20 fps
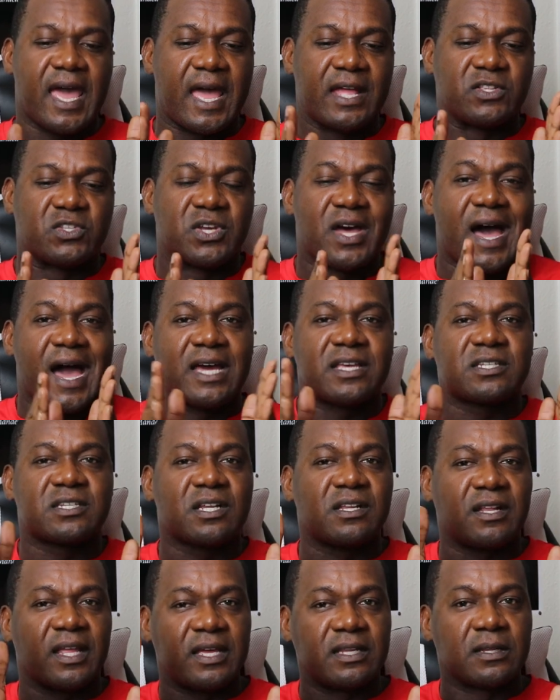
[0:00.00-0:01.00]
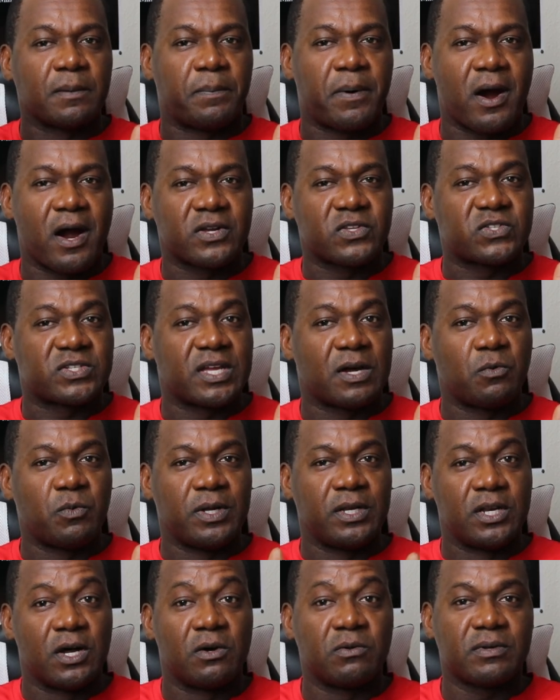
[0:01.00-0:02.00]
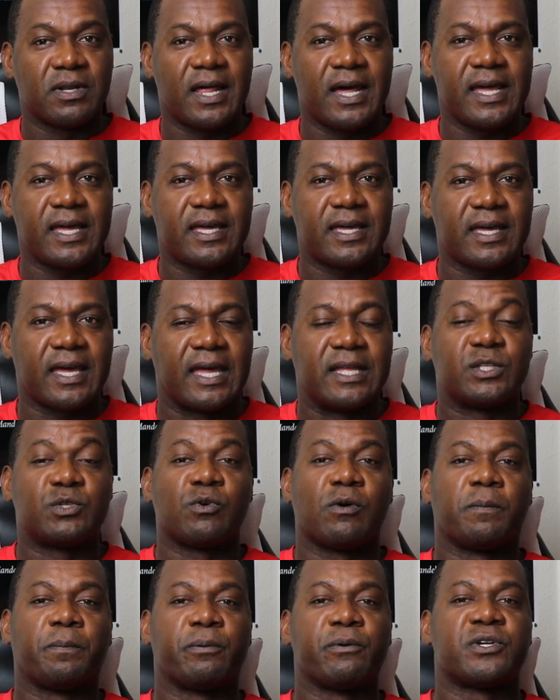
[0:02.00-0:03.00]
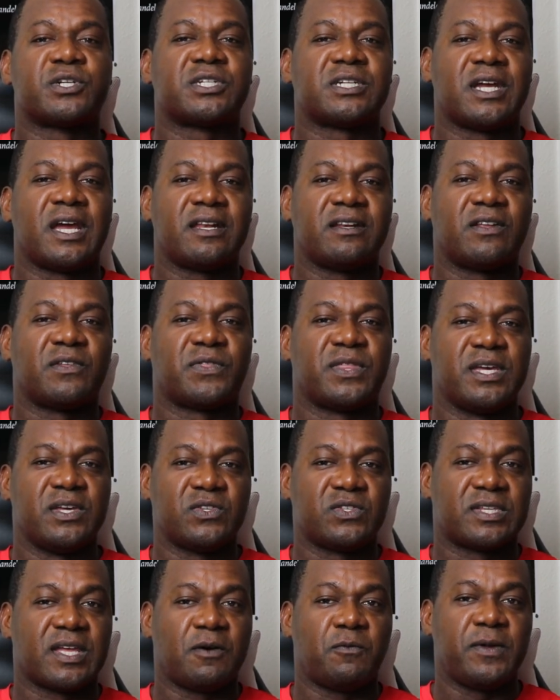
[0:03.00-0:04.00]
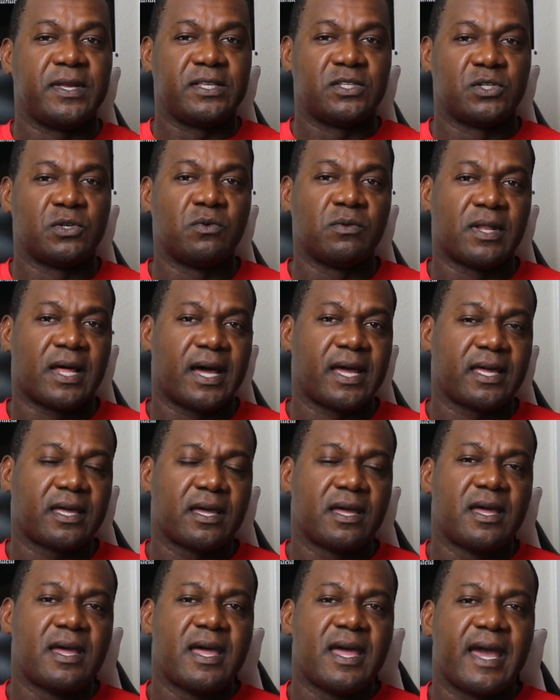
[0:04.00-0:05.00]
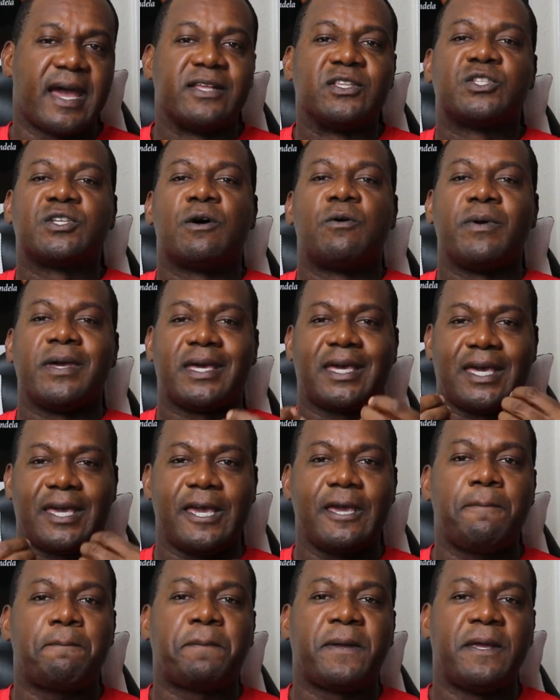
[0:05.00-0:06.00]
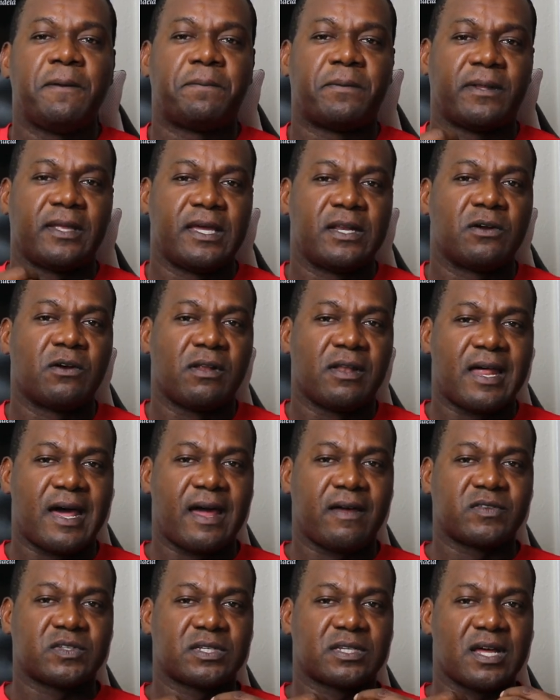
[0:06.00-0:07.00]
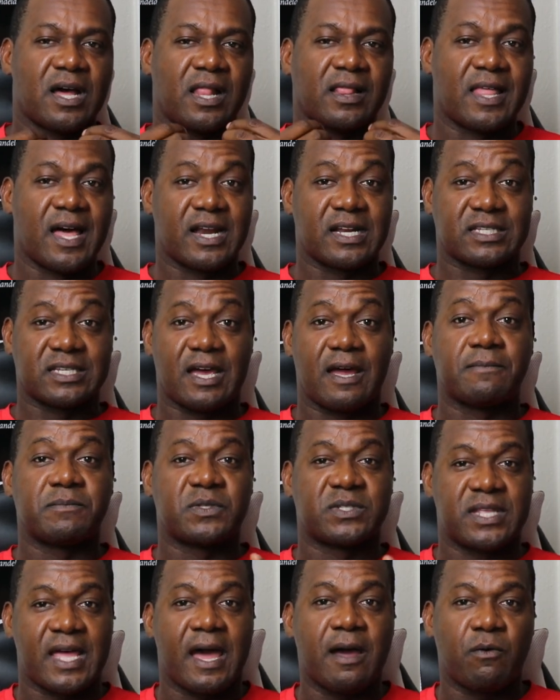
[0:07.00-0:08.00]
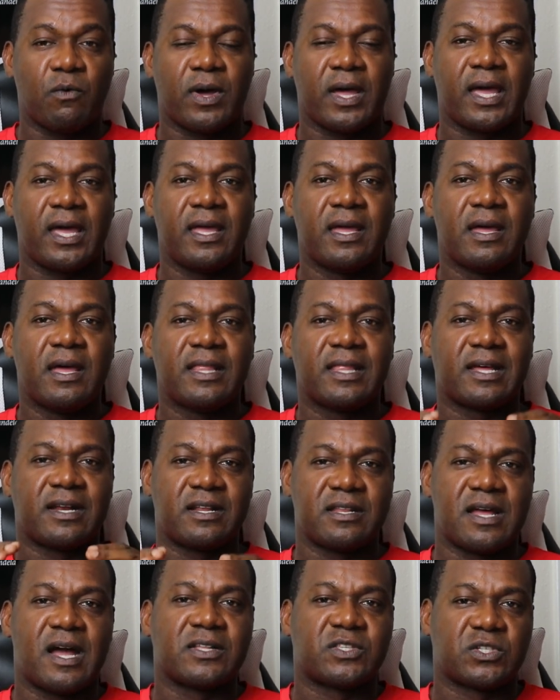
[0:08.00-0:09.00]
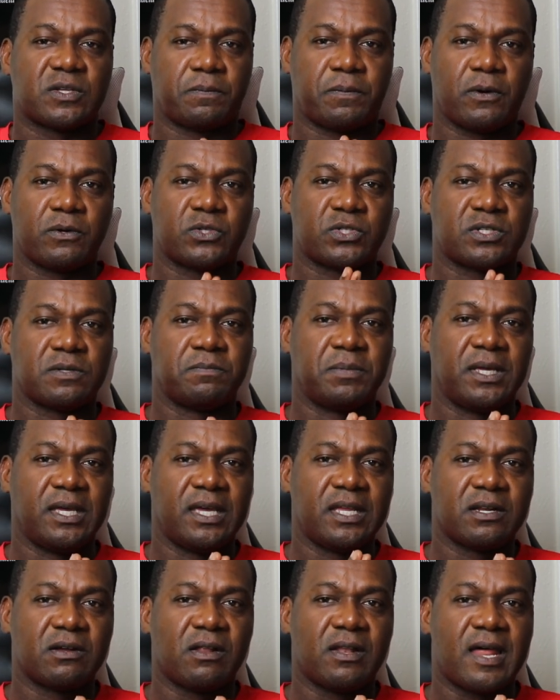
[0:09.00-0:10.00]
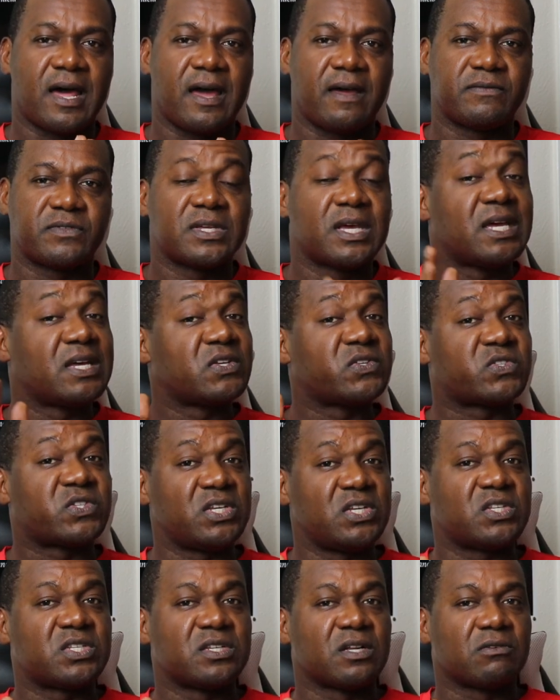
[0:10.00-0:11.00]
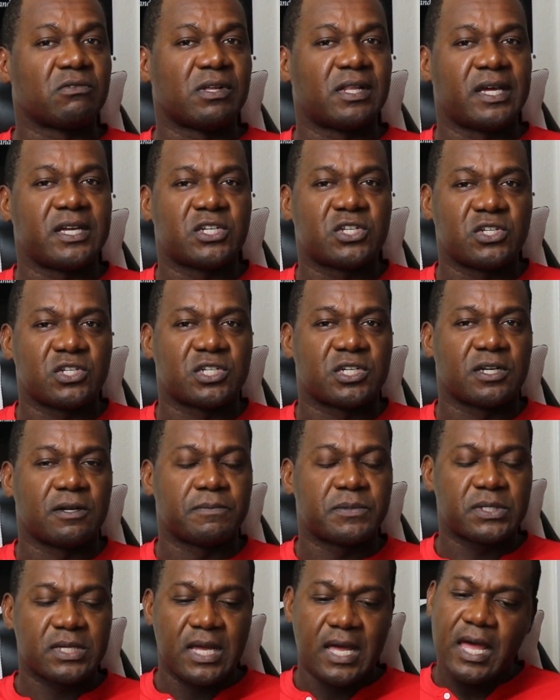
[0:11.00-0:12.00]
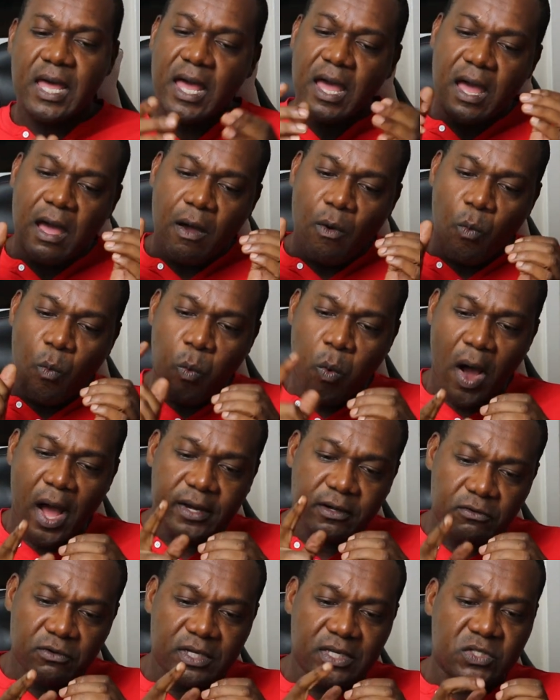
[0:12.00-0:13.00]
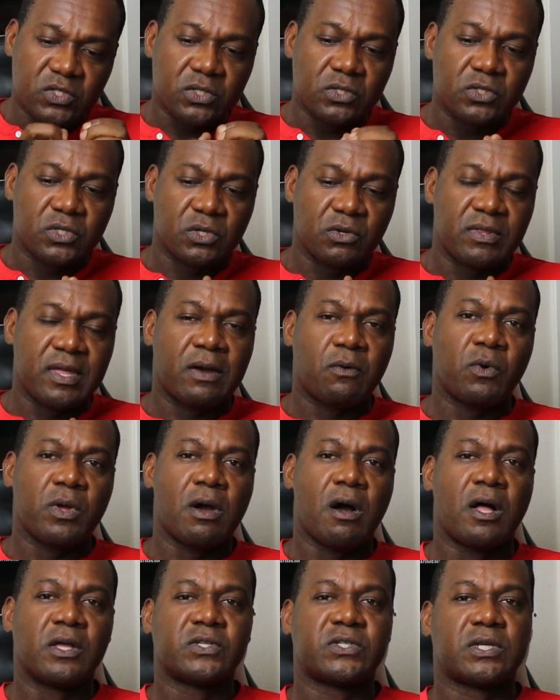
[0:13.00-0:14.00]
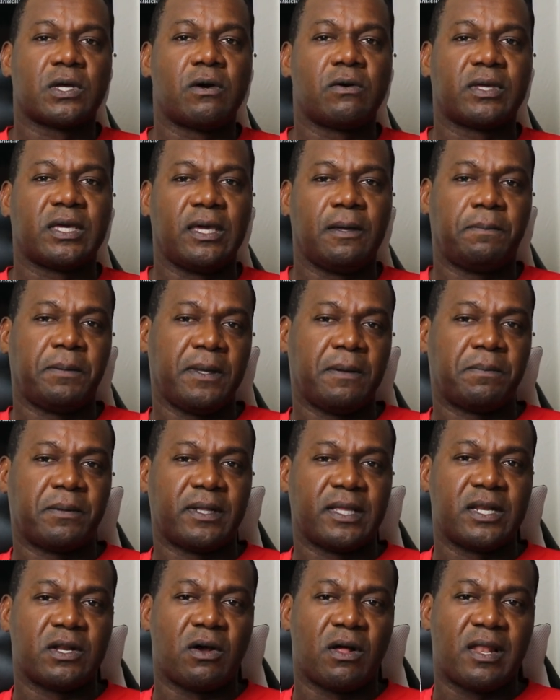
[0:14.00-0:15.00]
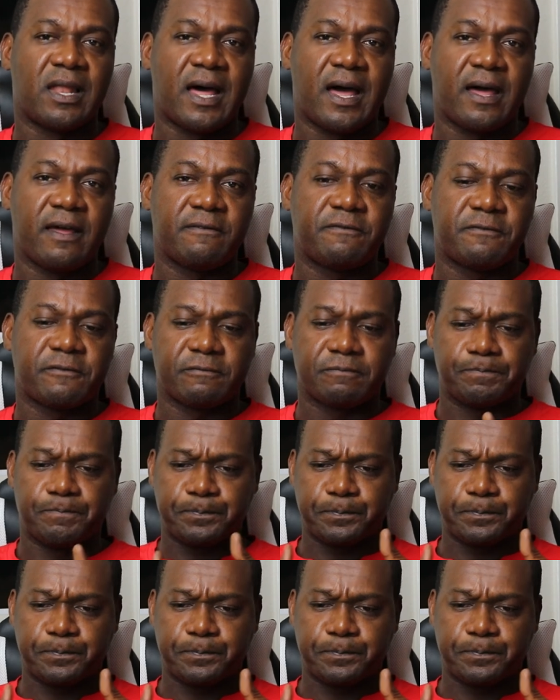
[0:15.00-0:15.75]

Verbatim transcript: and to isolate the parts that we don't like and to appreciate the things that we do like. And so we keep people in our lives a lot of times that way that are not supposed to be in our lives, seasonal relationships. One reason, too, that we also keep people in our life